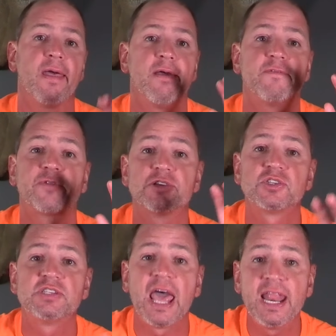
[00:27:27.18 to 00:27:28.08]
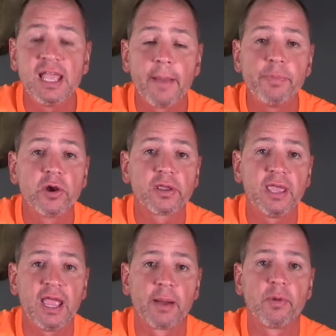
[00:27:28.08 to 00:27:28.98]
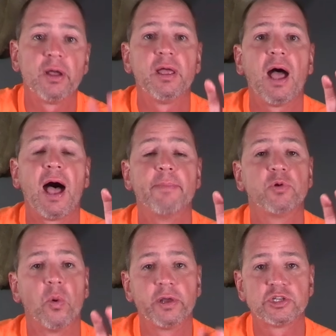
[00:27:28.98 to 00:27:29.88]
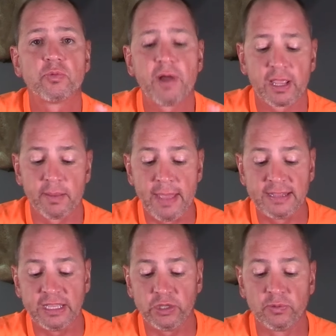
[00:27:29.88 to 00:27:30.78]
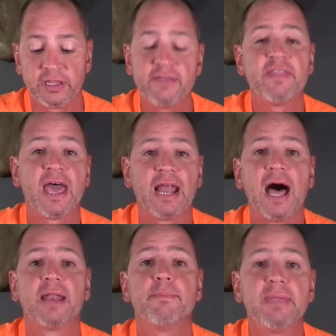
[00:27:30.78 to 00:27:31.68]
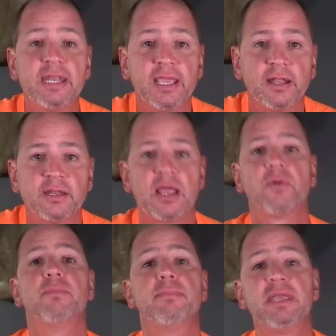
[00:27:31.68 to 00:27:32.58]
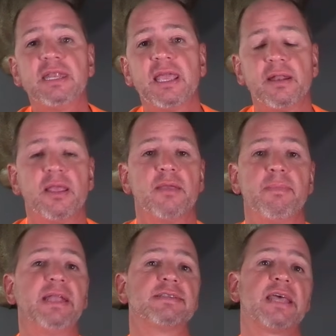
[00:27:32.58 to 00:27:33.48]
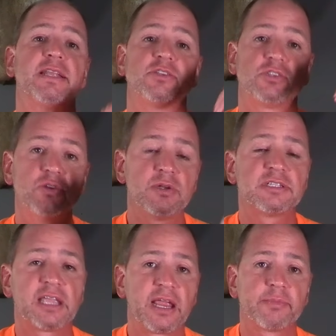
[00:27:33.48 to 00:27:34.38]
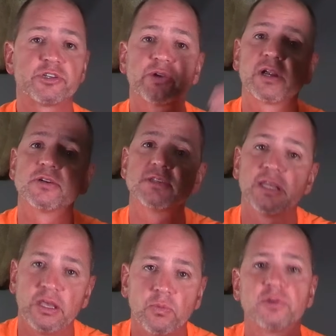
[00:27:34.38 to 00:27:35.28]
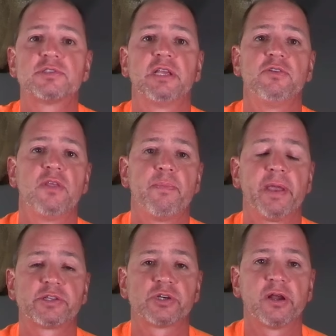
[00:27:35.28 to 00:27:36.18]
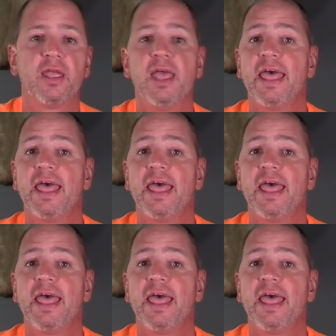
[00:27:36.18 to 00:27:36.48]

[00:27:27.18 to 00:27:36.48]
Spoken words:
For setting up your camera, I'm going to recommend that you leave that on immediate. Now immediate means that as soon as the camera triggers, it will send you the picture.